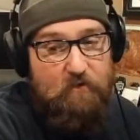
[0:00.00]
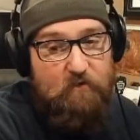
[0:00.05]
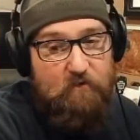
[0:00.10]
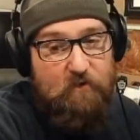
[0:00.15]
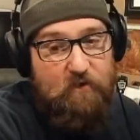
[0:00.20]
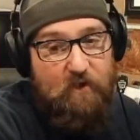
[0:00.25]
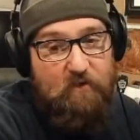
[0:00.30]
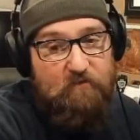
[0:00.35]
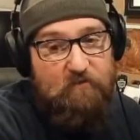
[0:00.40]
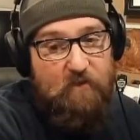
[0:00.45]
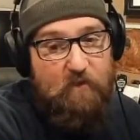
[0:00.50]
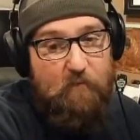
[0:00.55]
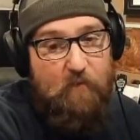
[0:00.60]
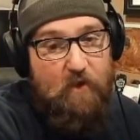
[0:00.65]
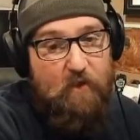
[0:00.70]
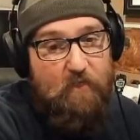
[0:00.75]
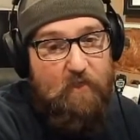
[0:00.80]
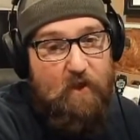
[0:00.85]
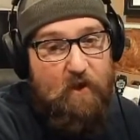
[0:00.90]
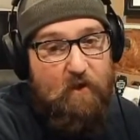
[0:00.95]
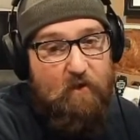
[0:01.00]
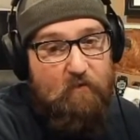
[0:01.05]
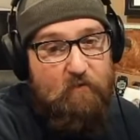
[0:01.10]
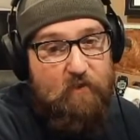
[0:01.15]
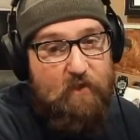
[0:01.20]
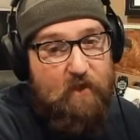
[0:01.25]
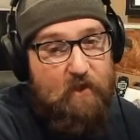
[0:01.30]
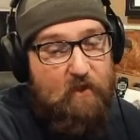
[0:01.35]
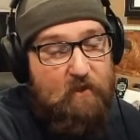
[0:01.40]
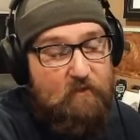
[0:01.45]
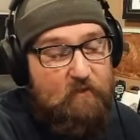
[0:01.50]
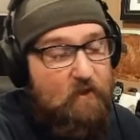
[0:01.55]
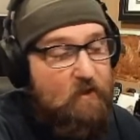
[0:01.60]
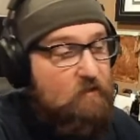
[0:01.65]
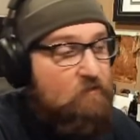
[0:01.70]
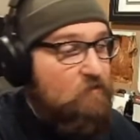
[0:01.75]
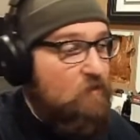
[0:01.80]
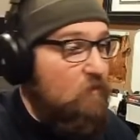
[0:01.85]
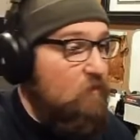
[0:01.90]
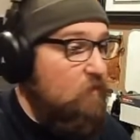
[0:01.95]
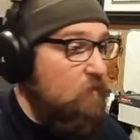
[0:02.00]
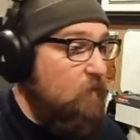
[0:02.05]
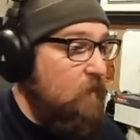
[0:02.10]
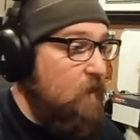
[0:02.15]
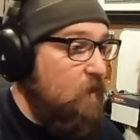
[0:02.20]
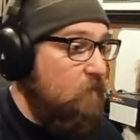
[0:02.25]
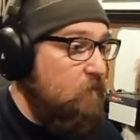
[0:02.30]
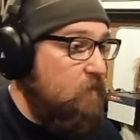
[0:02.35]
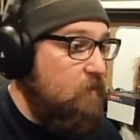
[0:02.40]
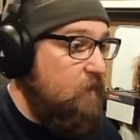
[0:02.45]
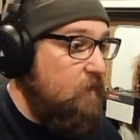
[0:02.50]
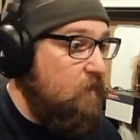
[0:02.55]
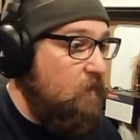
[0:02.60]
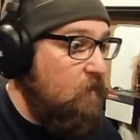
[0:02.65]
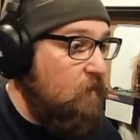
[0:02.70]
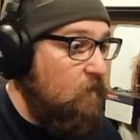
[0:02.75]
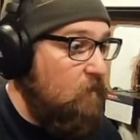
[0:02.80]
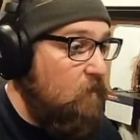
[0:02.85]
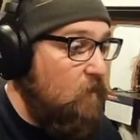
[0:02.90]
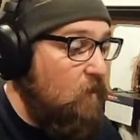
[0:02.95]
catch them on there. They joke about their